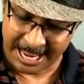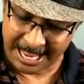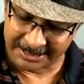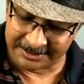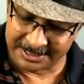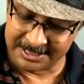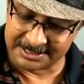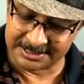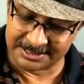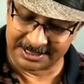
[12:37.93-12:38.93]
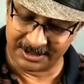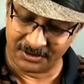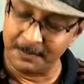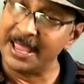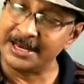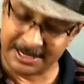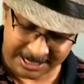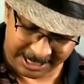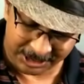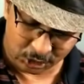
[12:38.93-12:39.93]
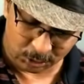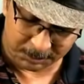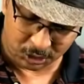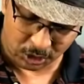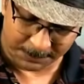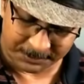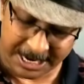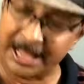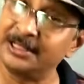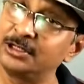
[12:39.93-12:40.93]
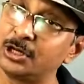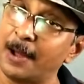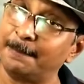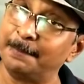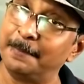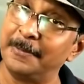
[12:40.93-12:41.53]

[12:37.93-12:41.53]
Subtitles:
and these remaining cards should be dropped at the top.